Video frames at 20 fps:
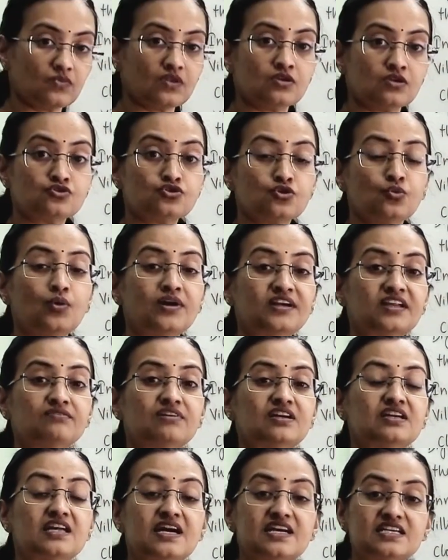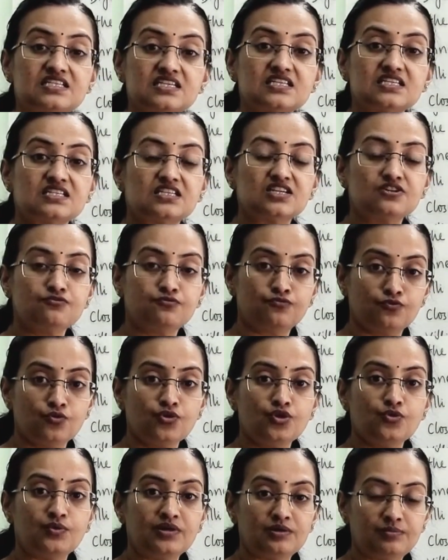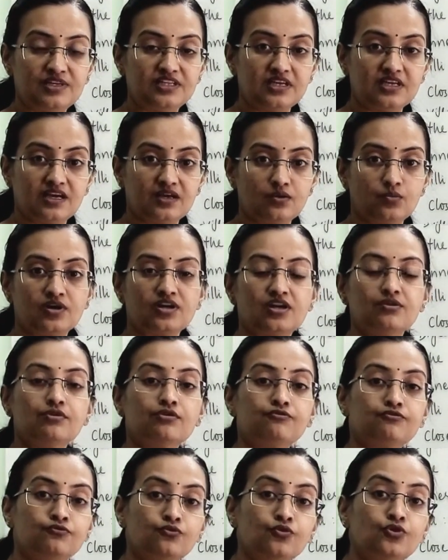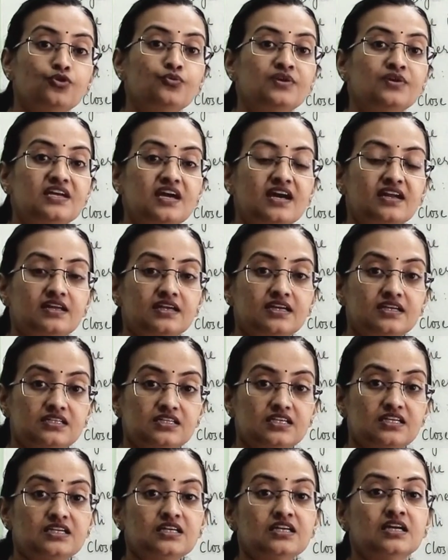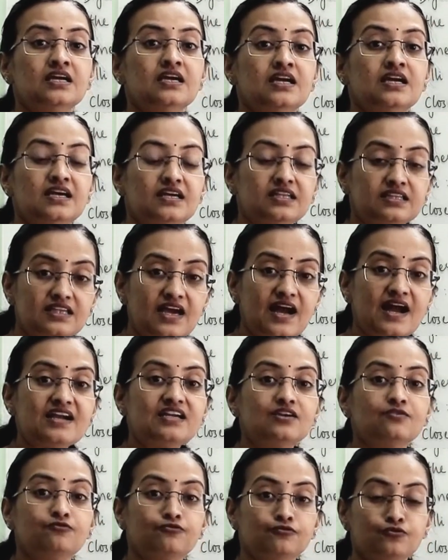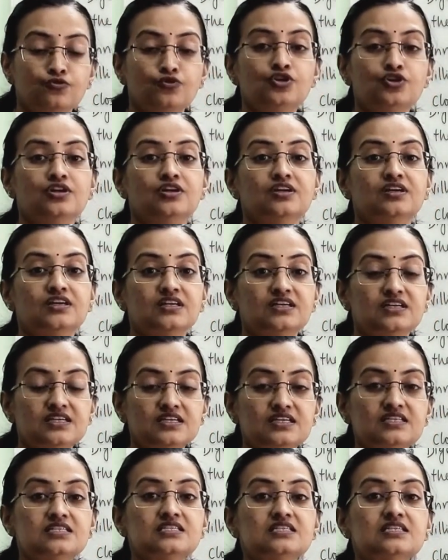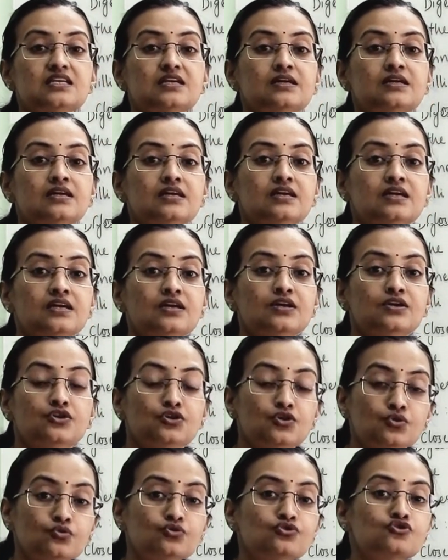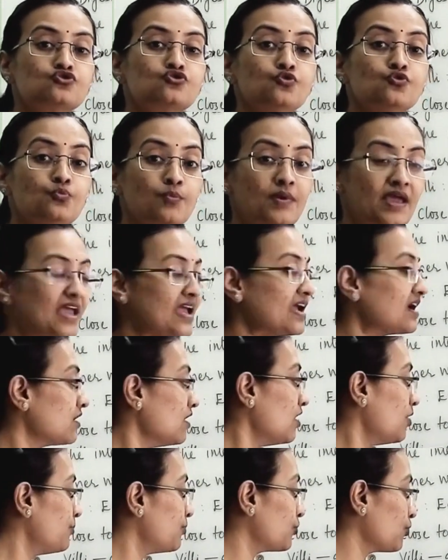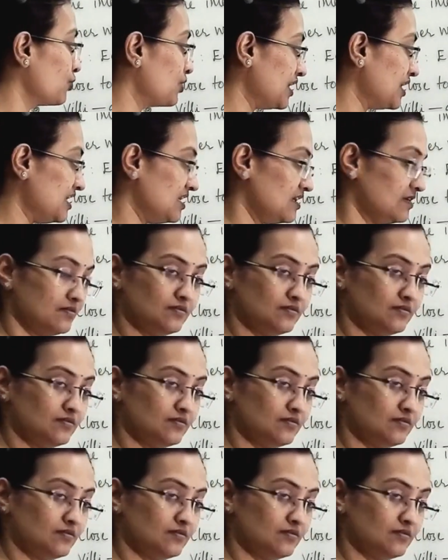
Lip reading: So whatever digested food will be there, whatever food we are eating, that food is used to make a protein.